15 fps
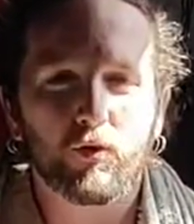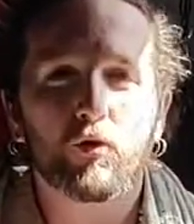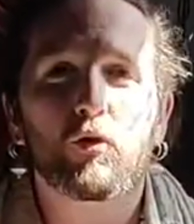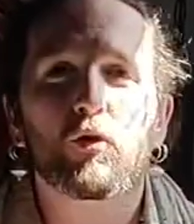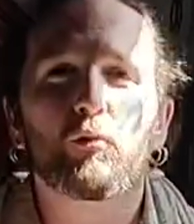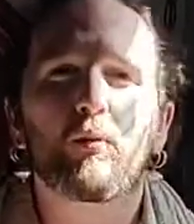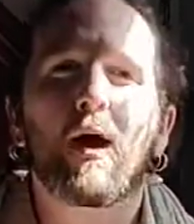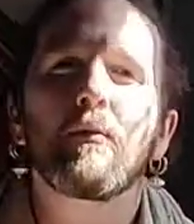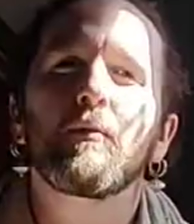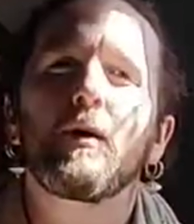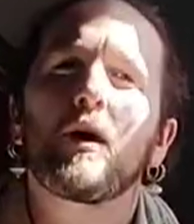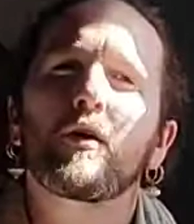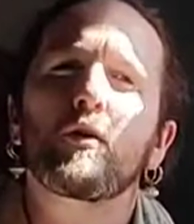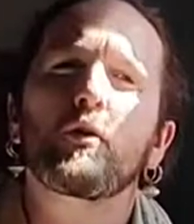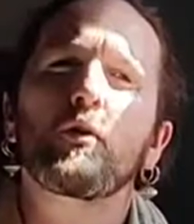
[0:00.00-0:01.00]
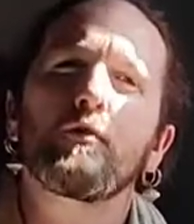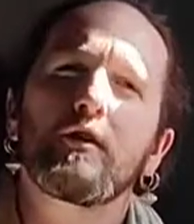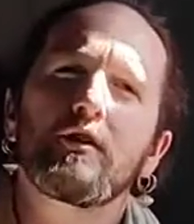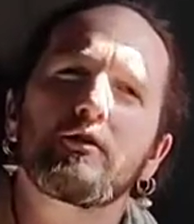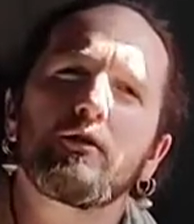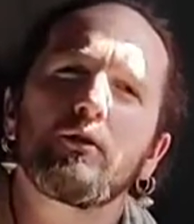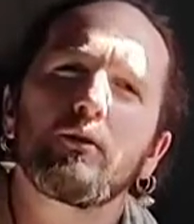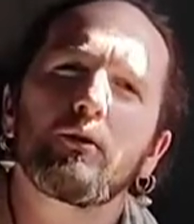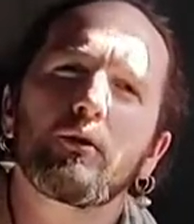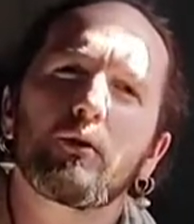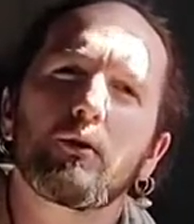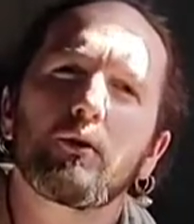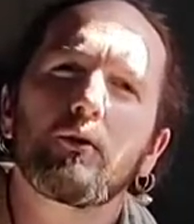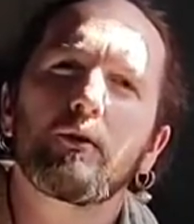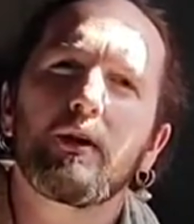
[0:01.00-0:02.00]
Guru Brahma, Guru Vishnu,
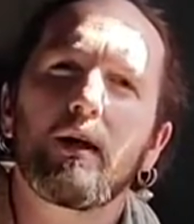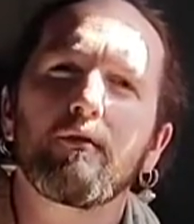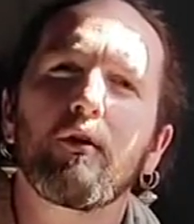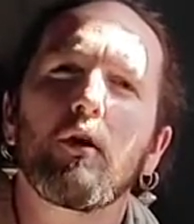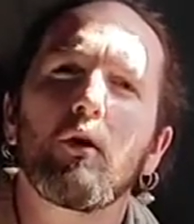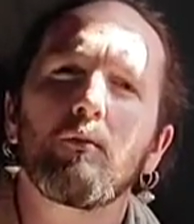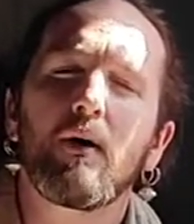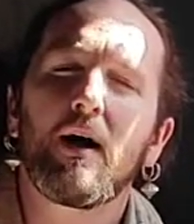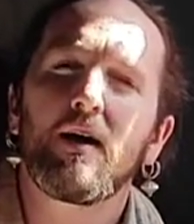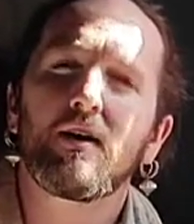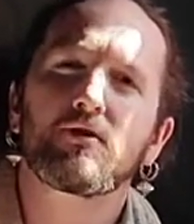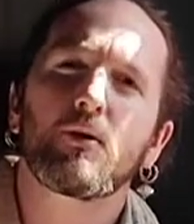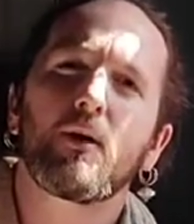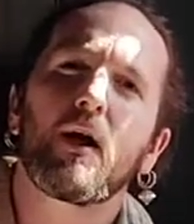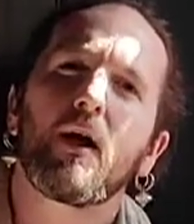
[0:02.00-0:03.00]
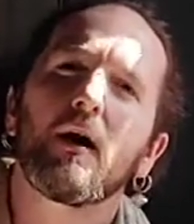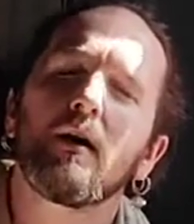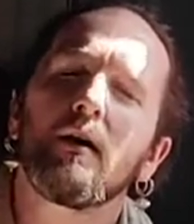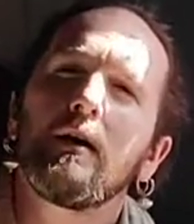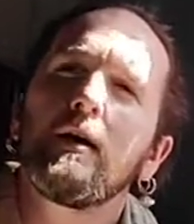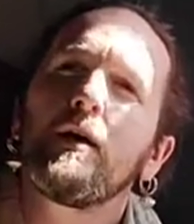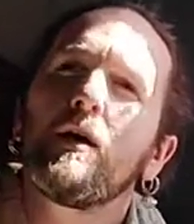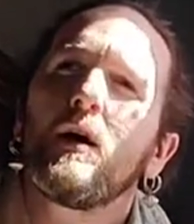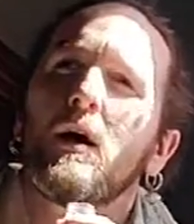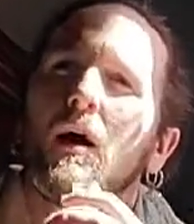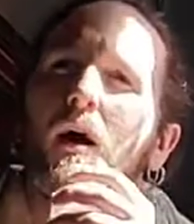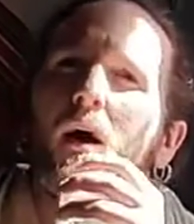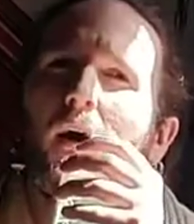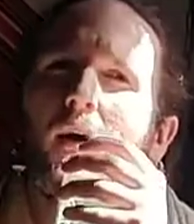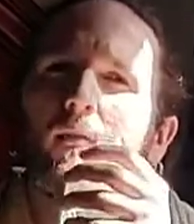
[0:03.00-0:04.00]
Guru Devo Maheshwara,
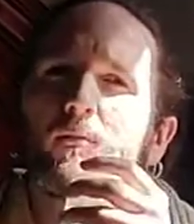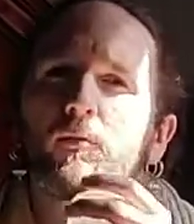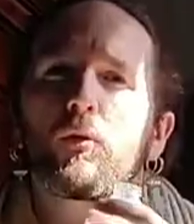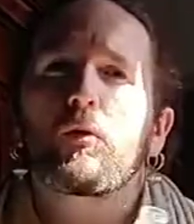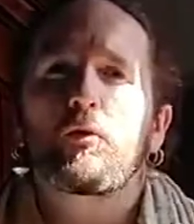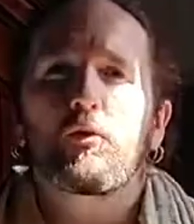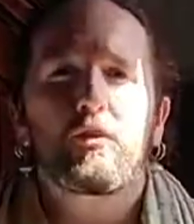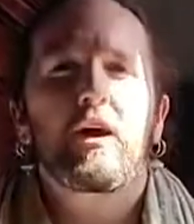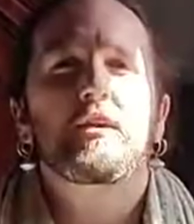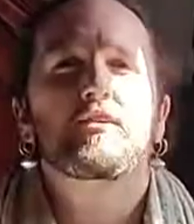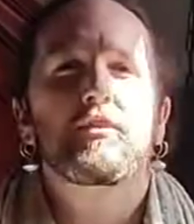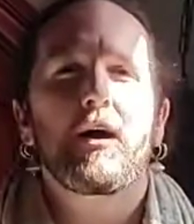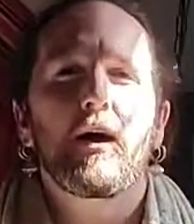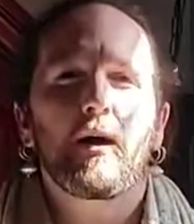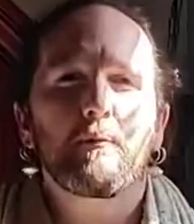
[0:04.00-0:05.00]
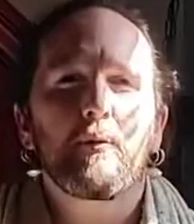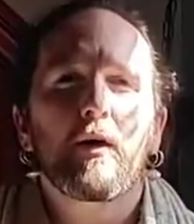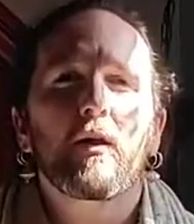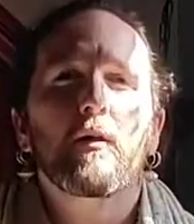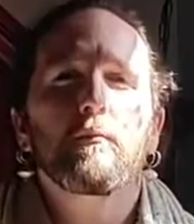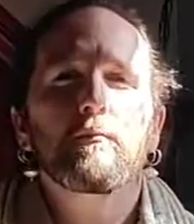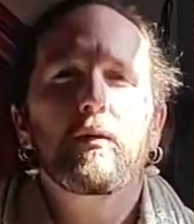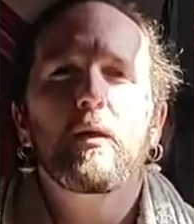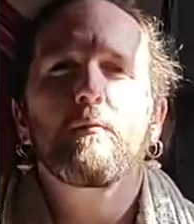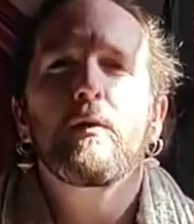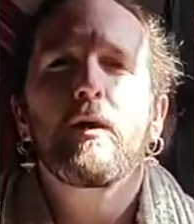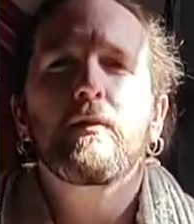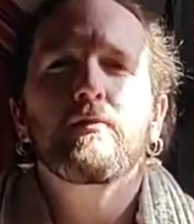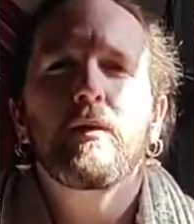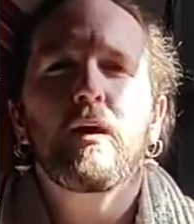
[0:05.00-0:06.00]
Guru Saksha Param
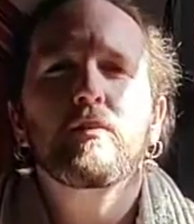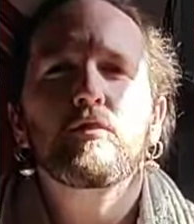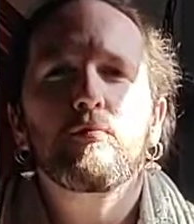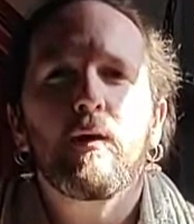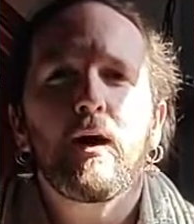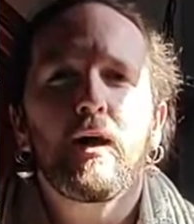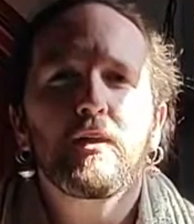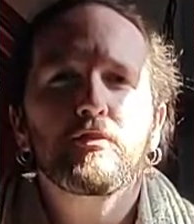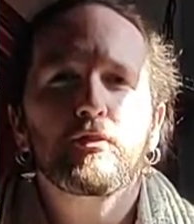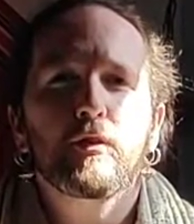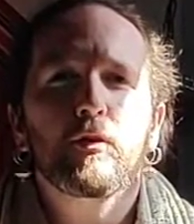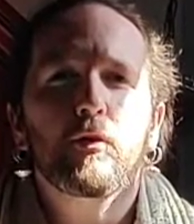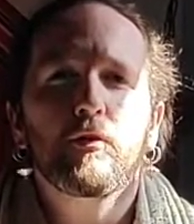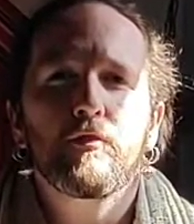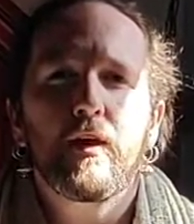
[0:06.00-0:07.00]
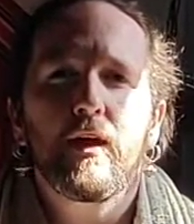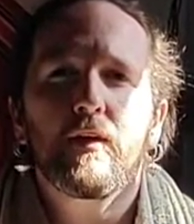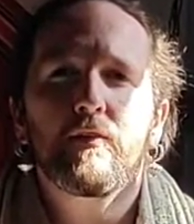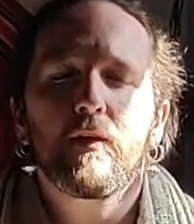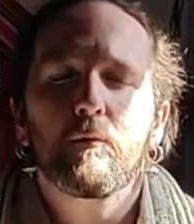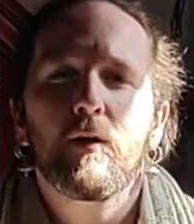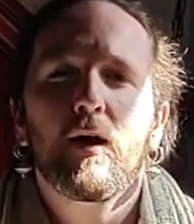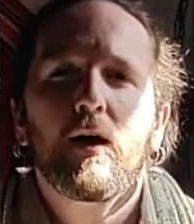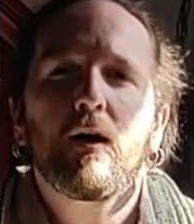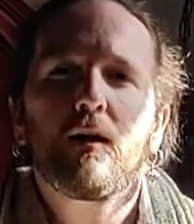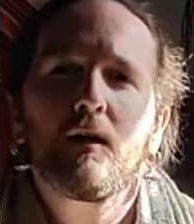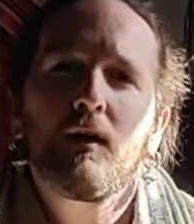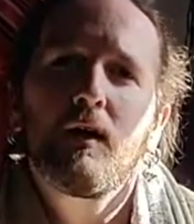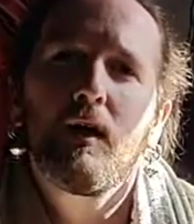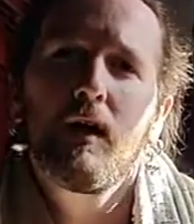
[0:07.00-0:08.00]
Brahma Tasmai Shri Guruve Namaha.
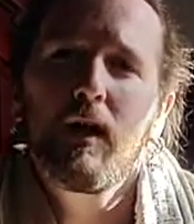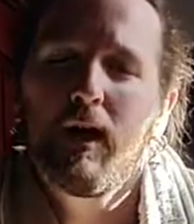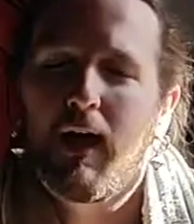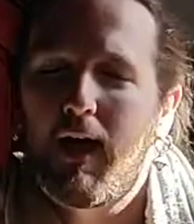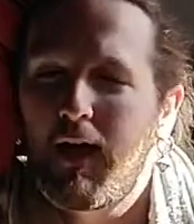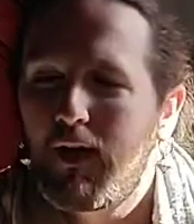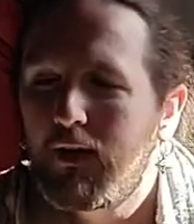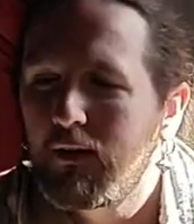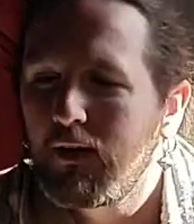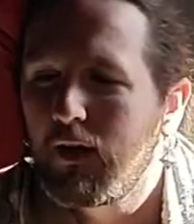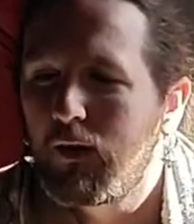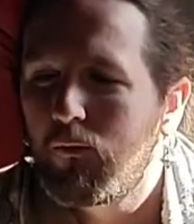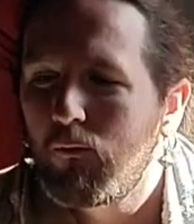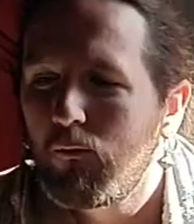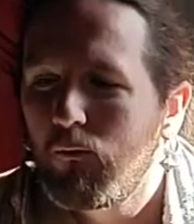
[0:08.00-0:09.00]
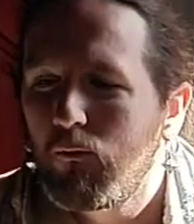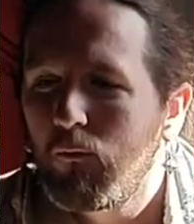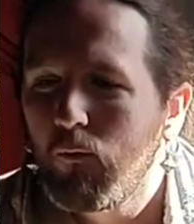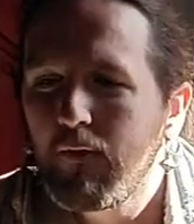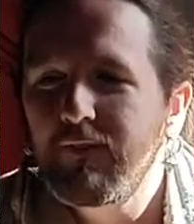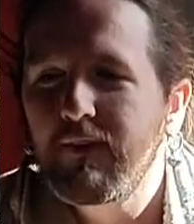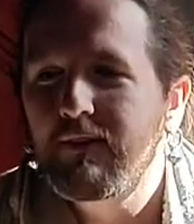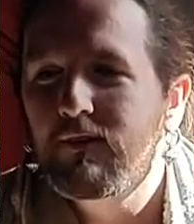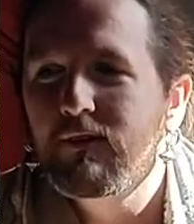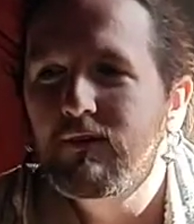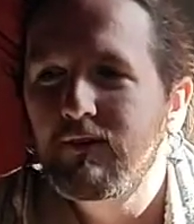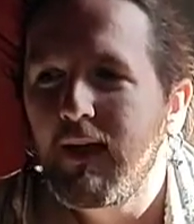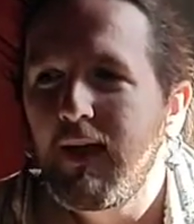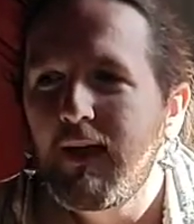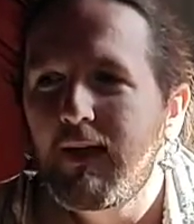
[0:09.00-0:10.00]
And what this is
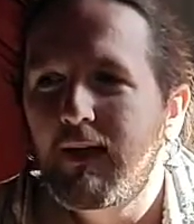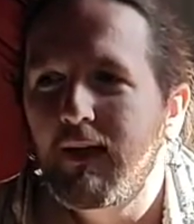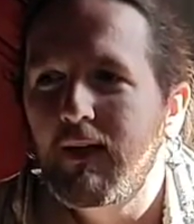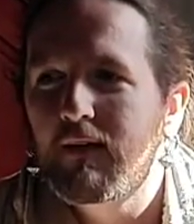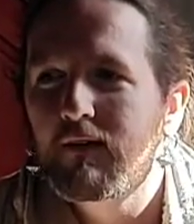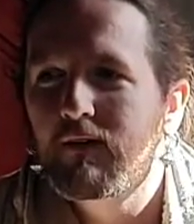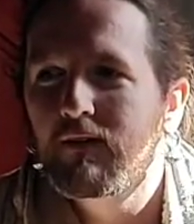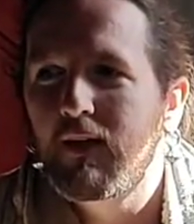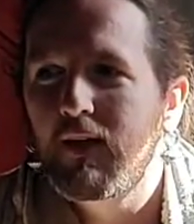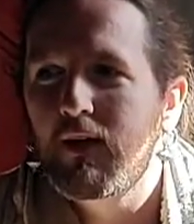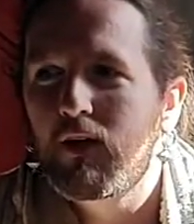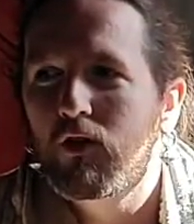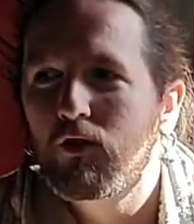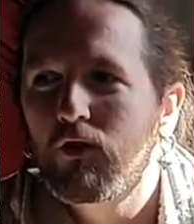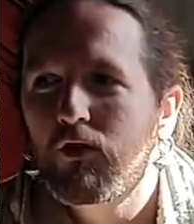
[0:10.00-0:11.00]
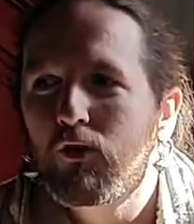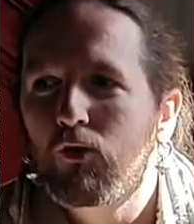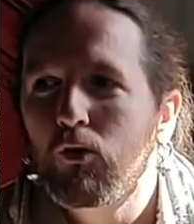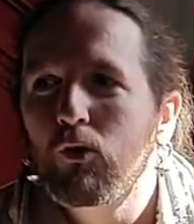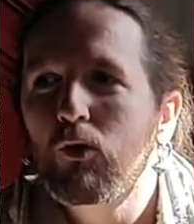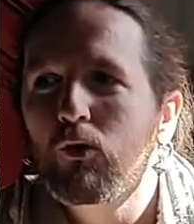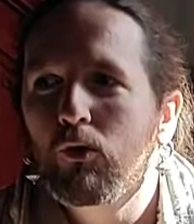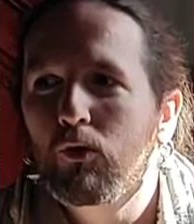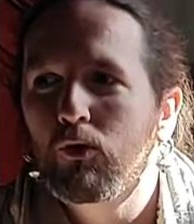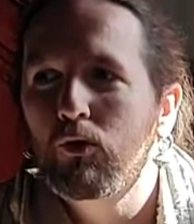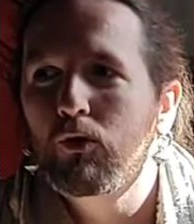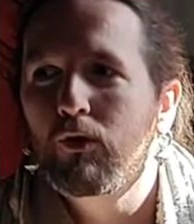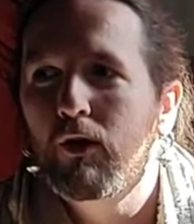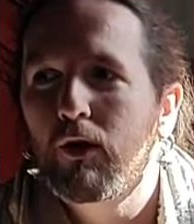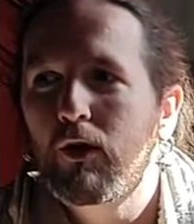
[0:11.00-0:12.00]
saying is that, you know, to the Guru,
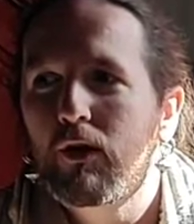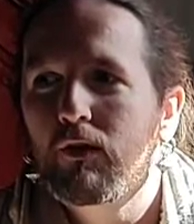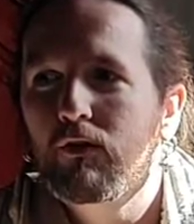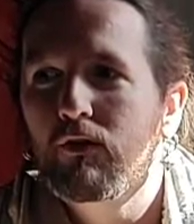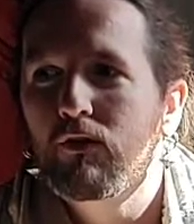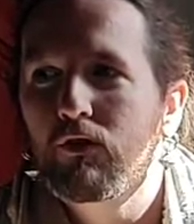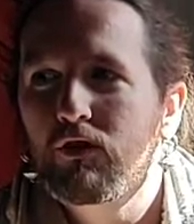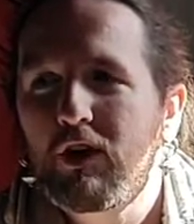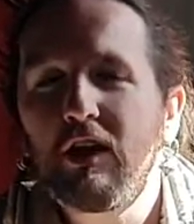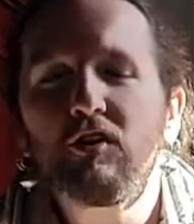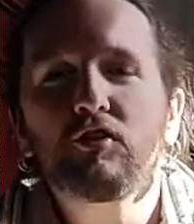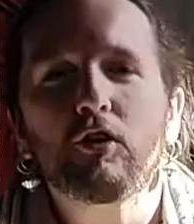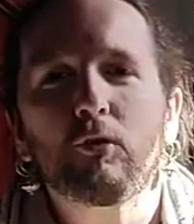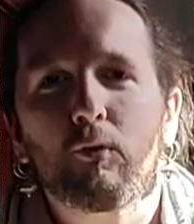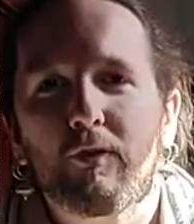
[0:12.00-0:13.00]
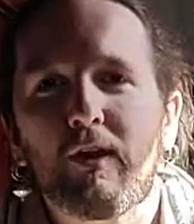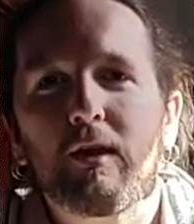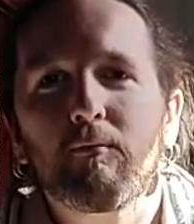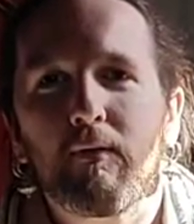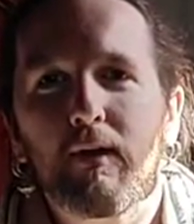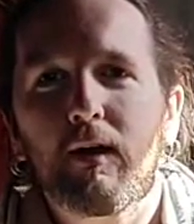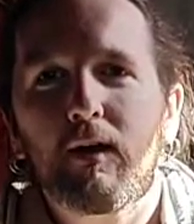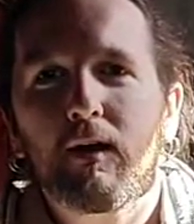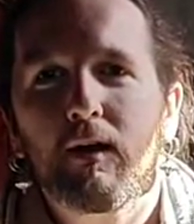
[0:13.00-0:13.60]
to the teacher within me,